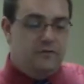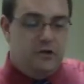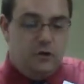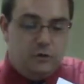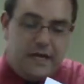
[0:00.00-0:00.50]
of
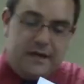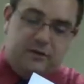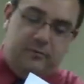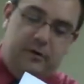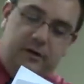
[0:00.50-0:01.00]
the New
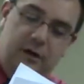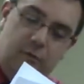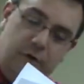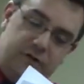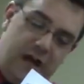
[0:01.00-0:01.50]

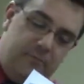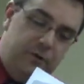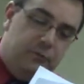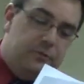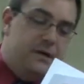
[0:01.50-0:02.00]
Testament which have been